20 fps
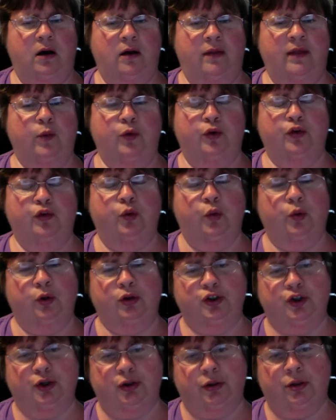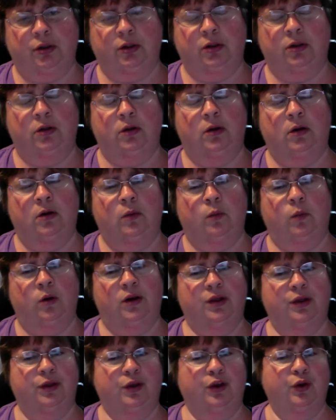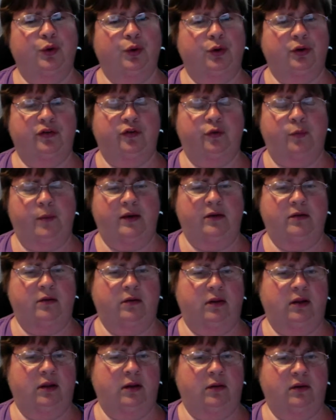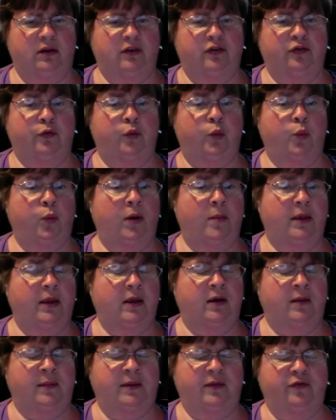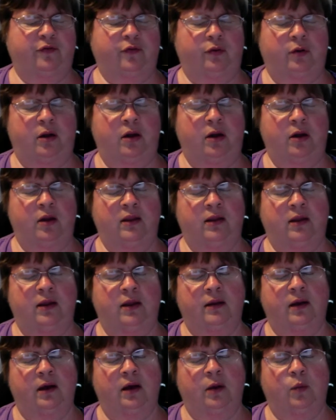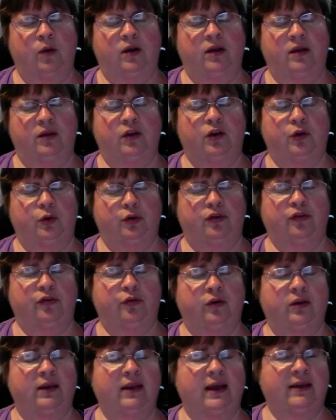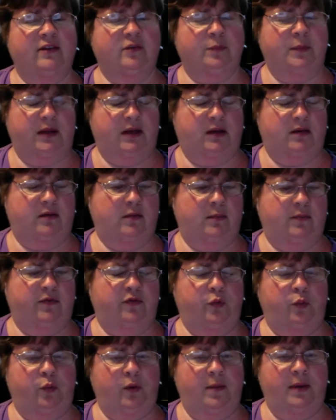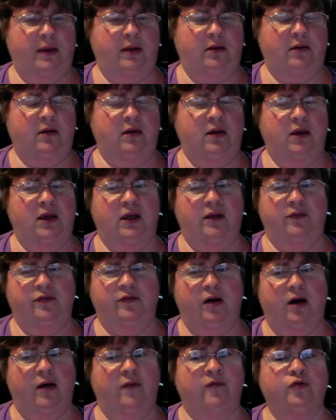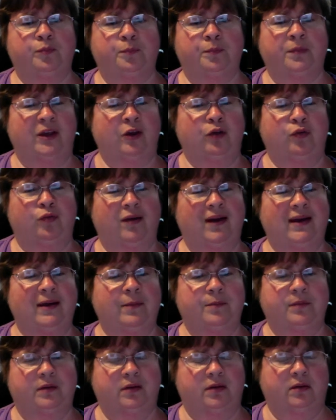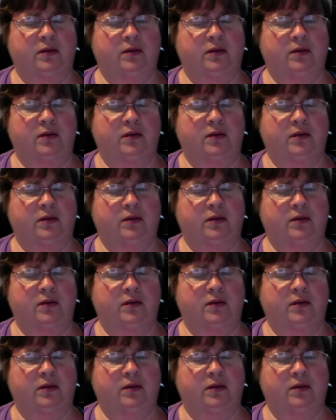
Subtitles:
They were tortured. One of the cures for mental illness for women, one of the cures for lesbianism for women involved being raped.